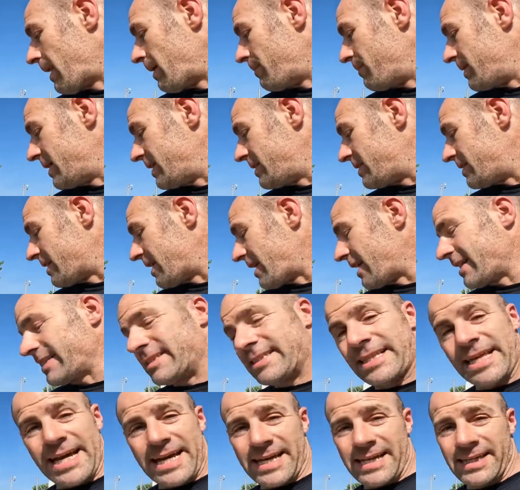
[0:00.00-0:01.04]

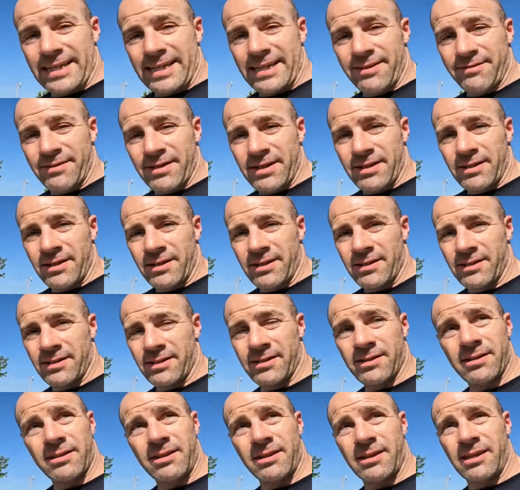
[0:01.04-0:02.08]
Besides that, even
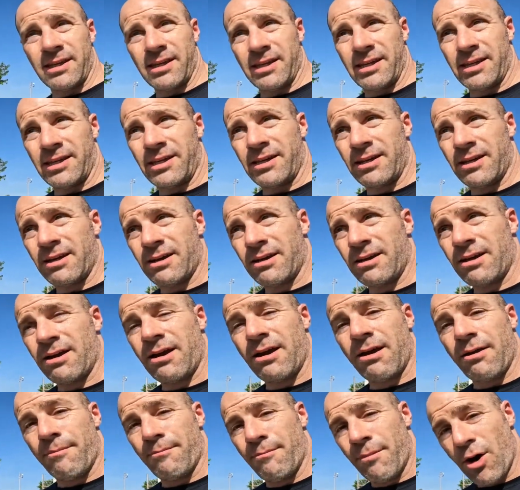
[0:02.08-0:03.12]
the
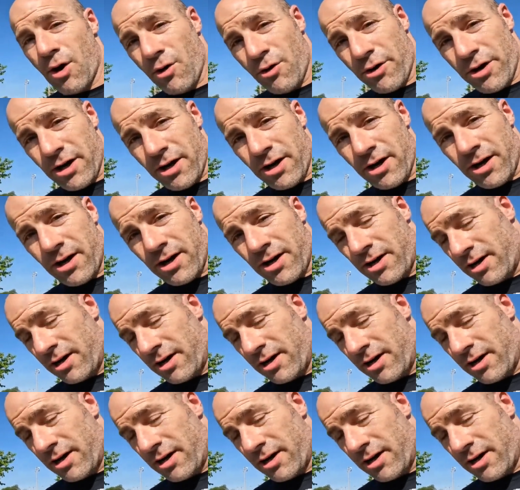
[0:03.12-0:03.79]
motor